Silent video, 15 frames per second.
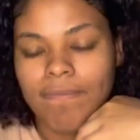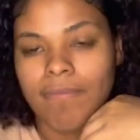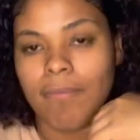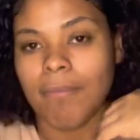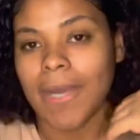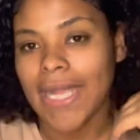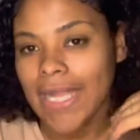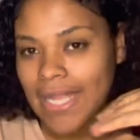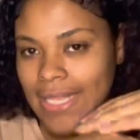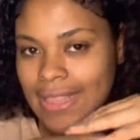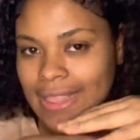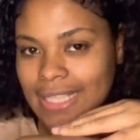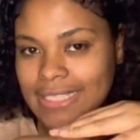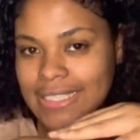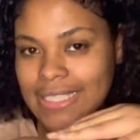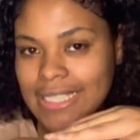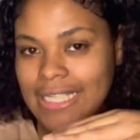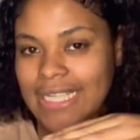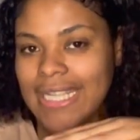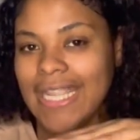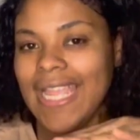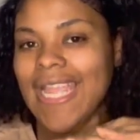My
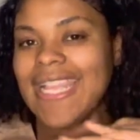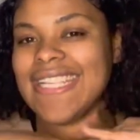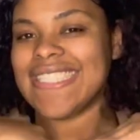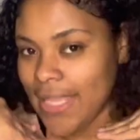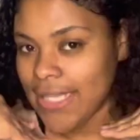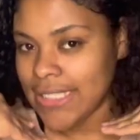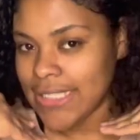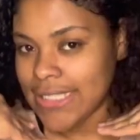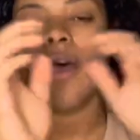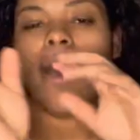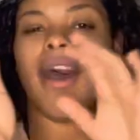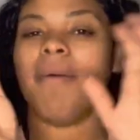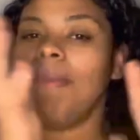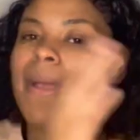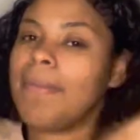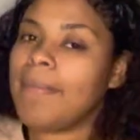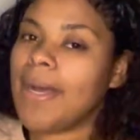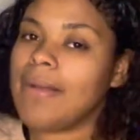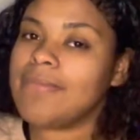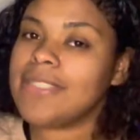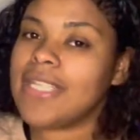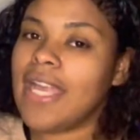ethnicity is Haitian. On my
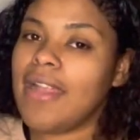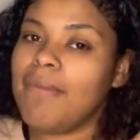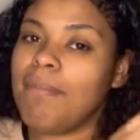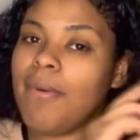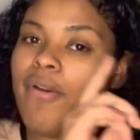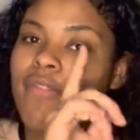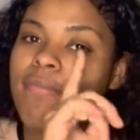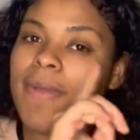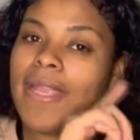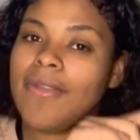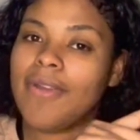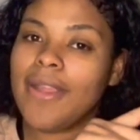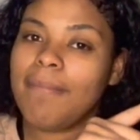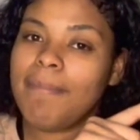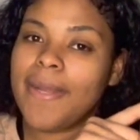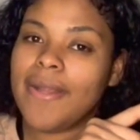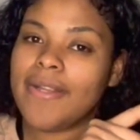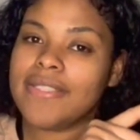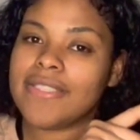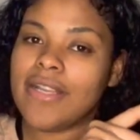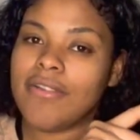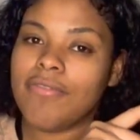mom's side, both my
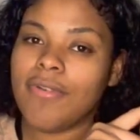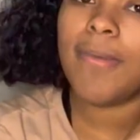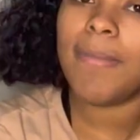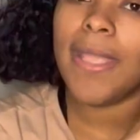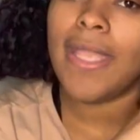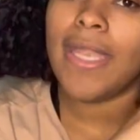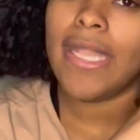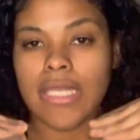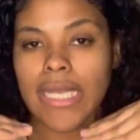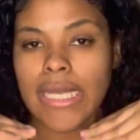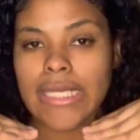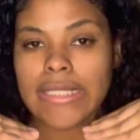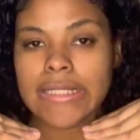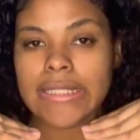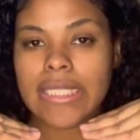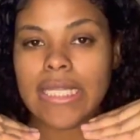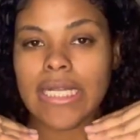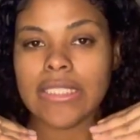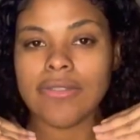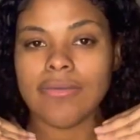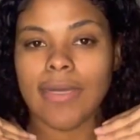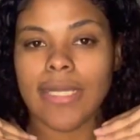grandparents are from Haiti. Yeah, so
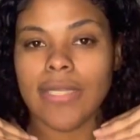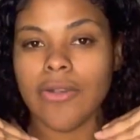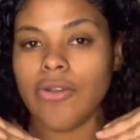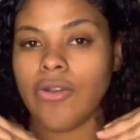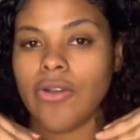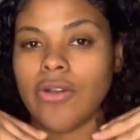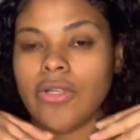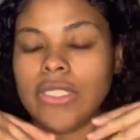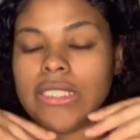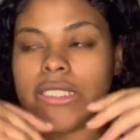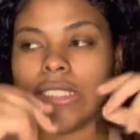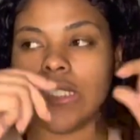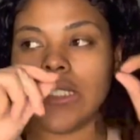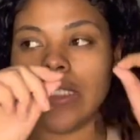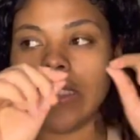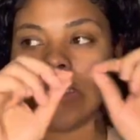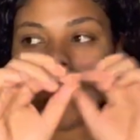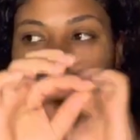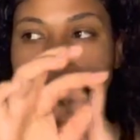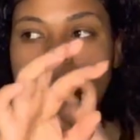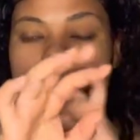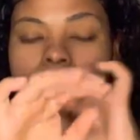that's why your girl is a little
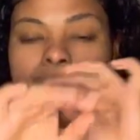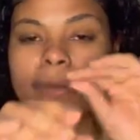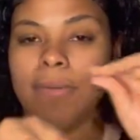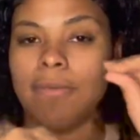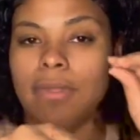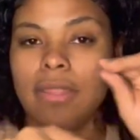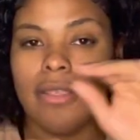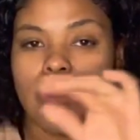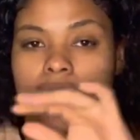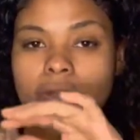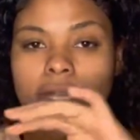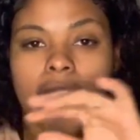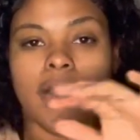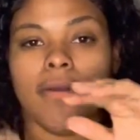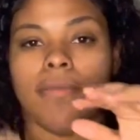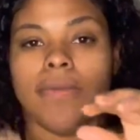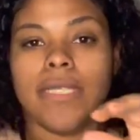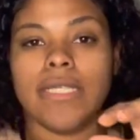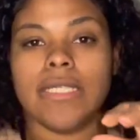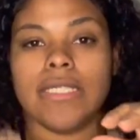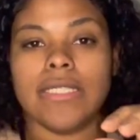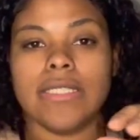choppy with her Creole,
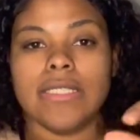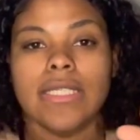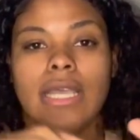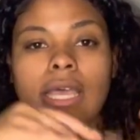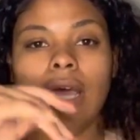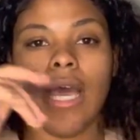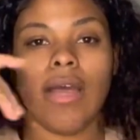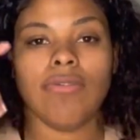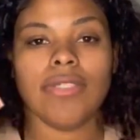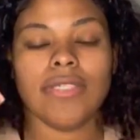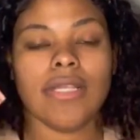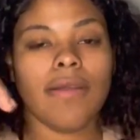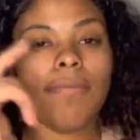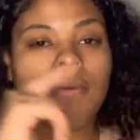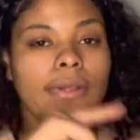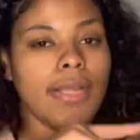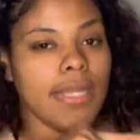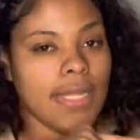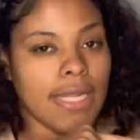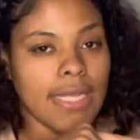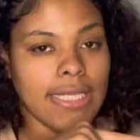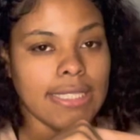because I was not born
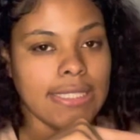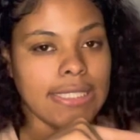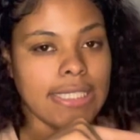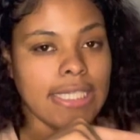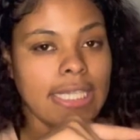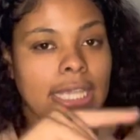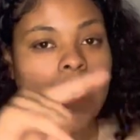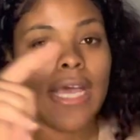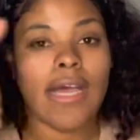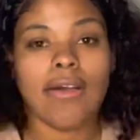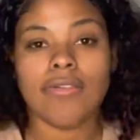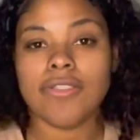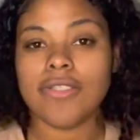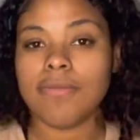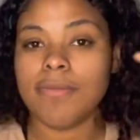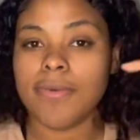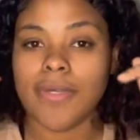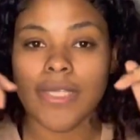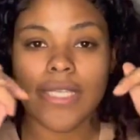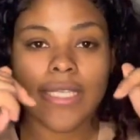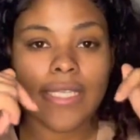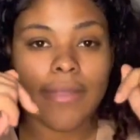in Haiti. I wasn't
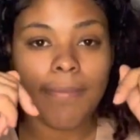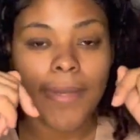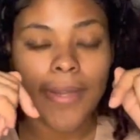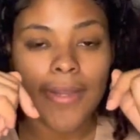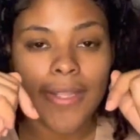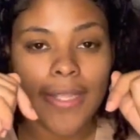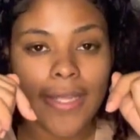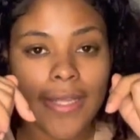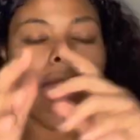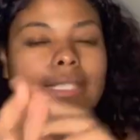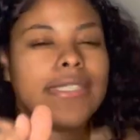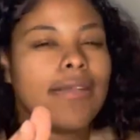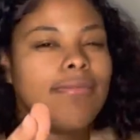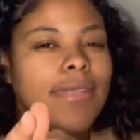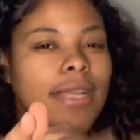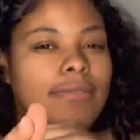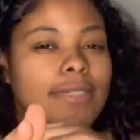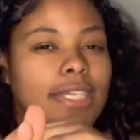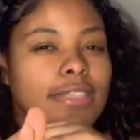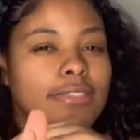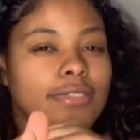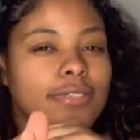born in America. Sometimes
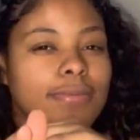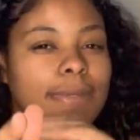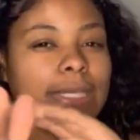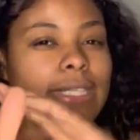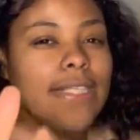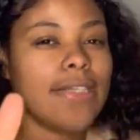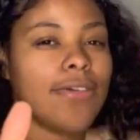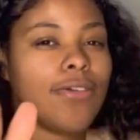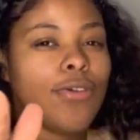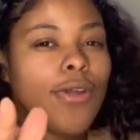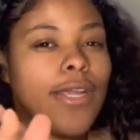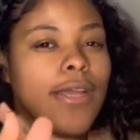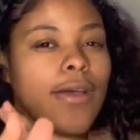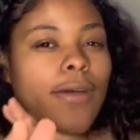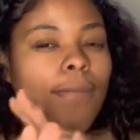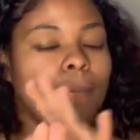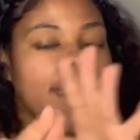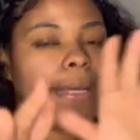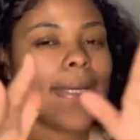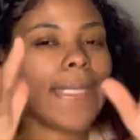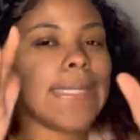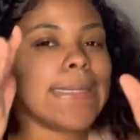I do speak a little Creole,
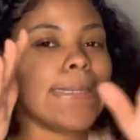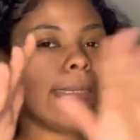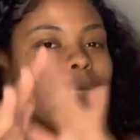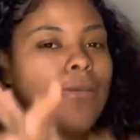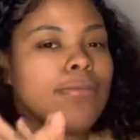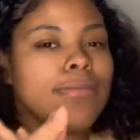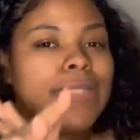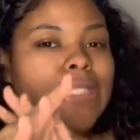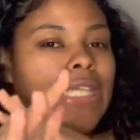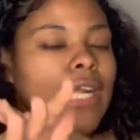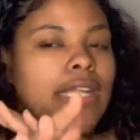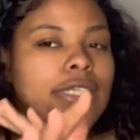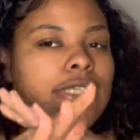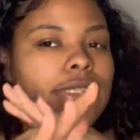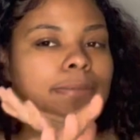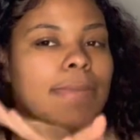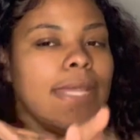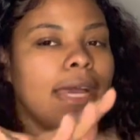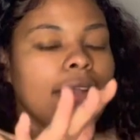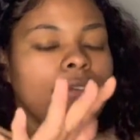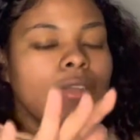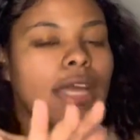but don't be challenging me.
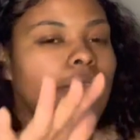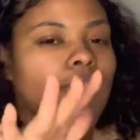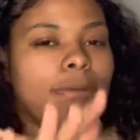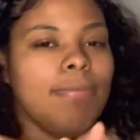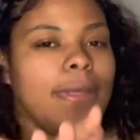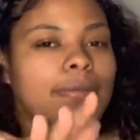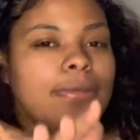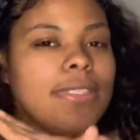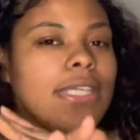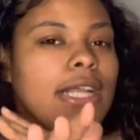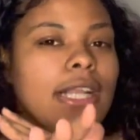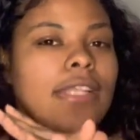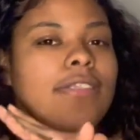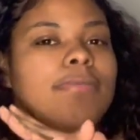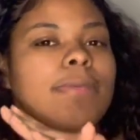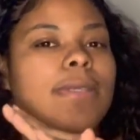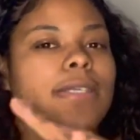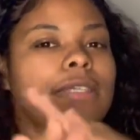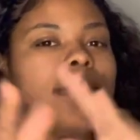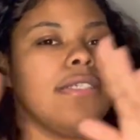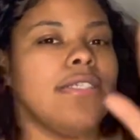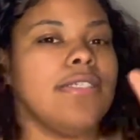I don't like when people challenge me
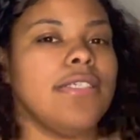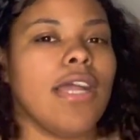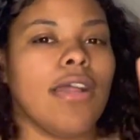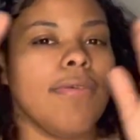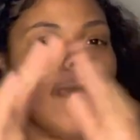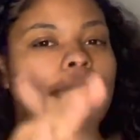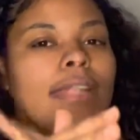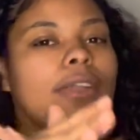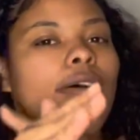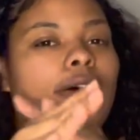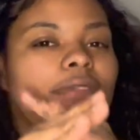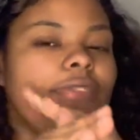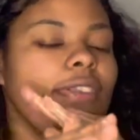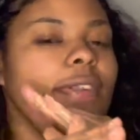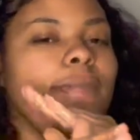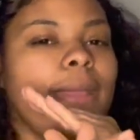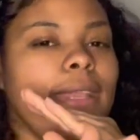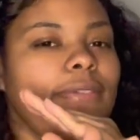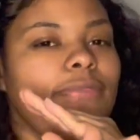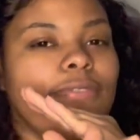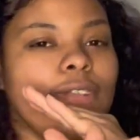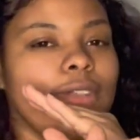because y'all already know I'm finna make
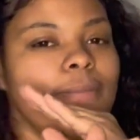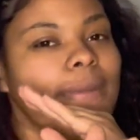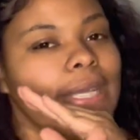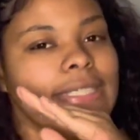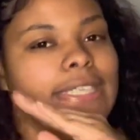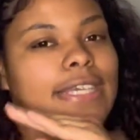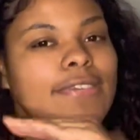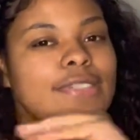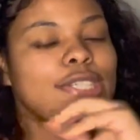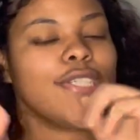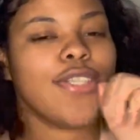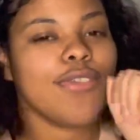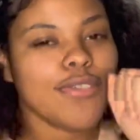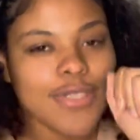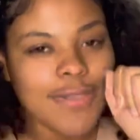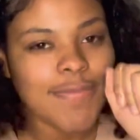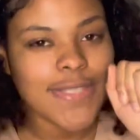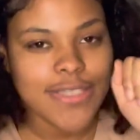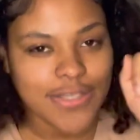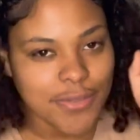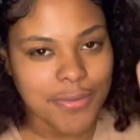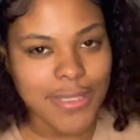a fool of myself, so don't
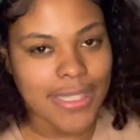even do it.